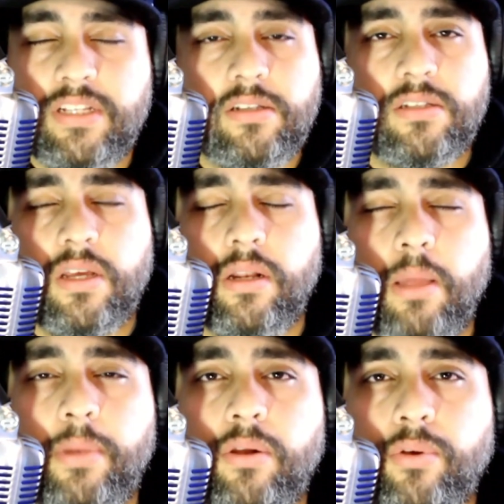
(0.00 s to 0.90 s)
As I said,
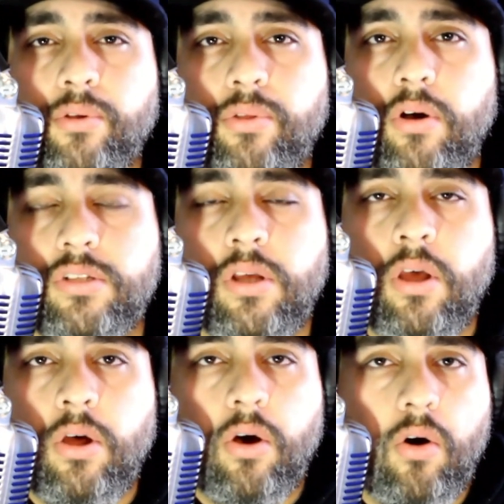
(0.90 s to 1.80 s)
let me know your thoughts
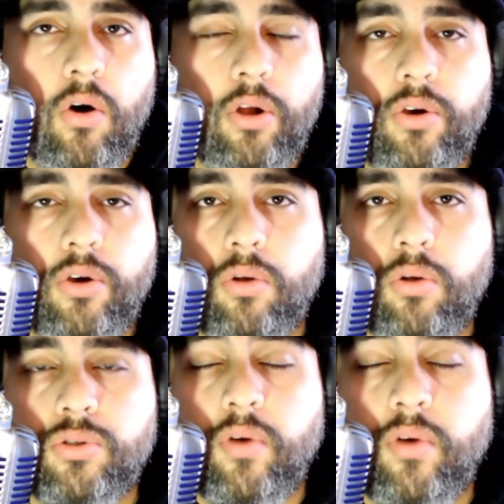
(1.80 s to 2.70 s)
on
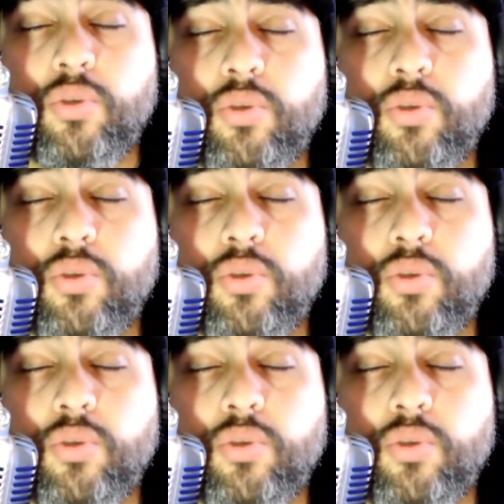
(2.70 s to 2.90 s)
Carlos Correa.